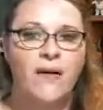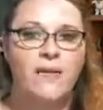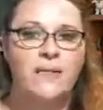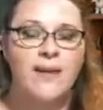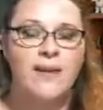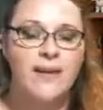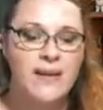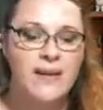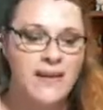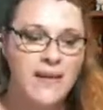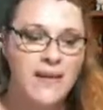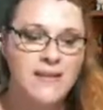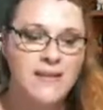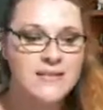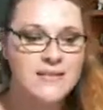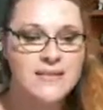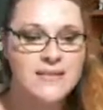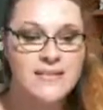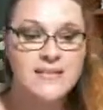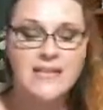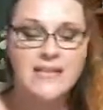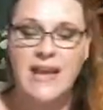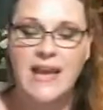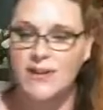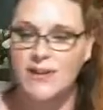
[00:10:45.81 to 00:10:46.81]
Like, he has this
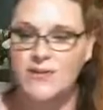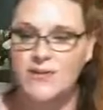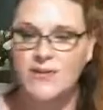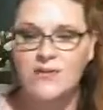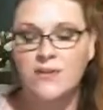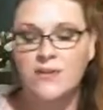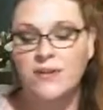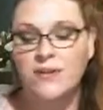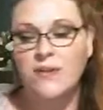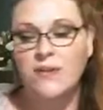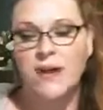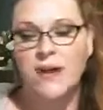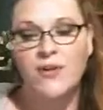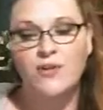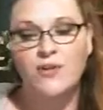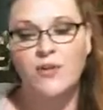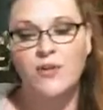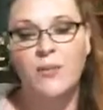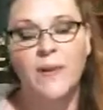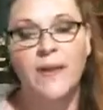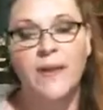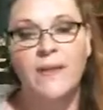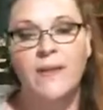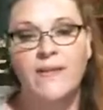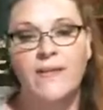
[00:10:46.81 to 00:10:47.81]
tender little
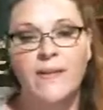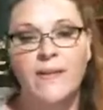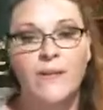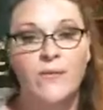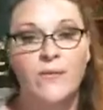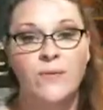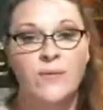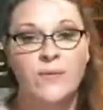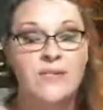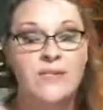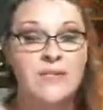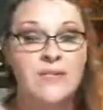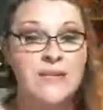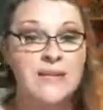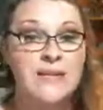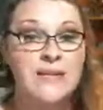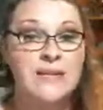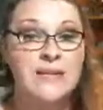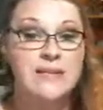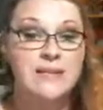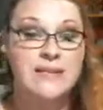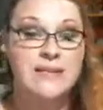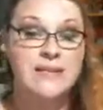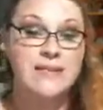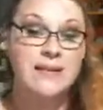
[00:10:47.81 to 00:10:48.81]
underbelly that only she
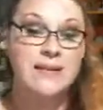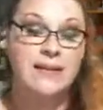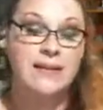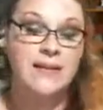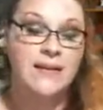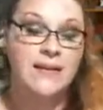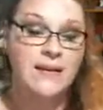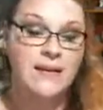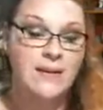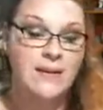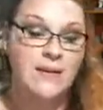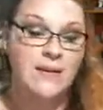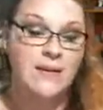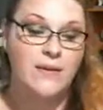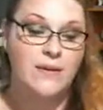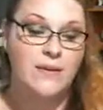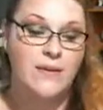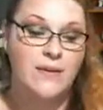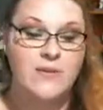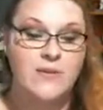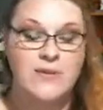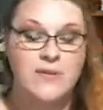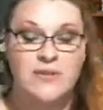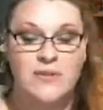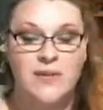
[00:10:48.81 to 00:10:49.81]
gets to see,
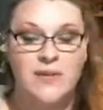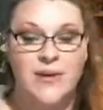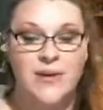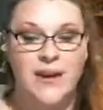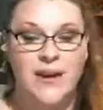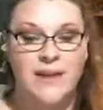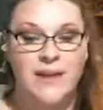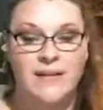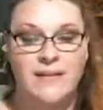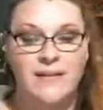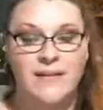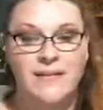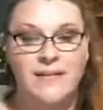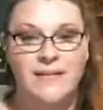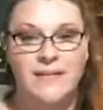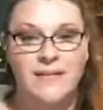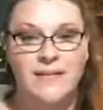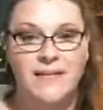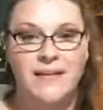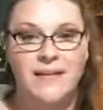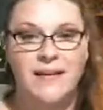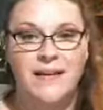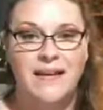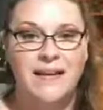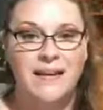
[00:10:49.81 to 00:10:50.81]
which is great.
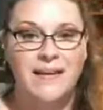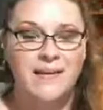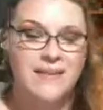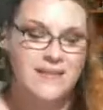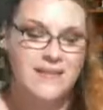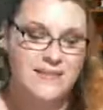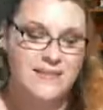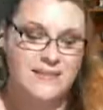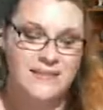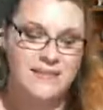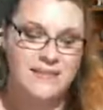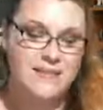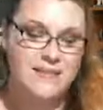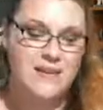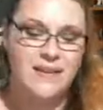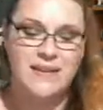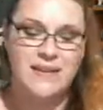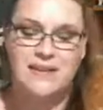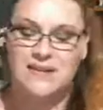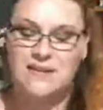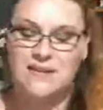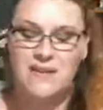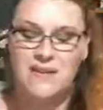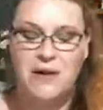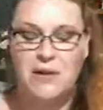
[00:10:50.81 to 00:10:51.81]
Like,
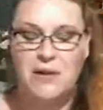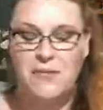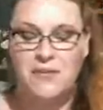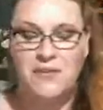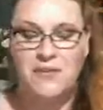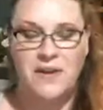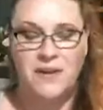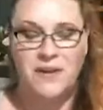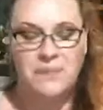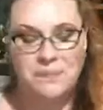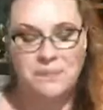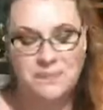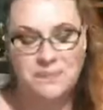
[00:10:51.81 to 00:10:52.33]
it's a lot of fun.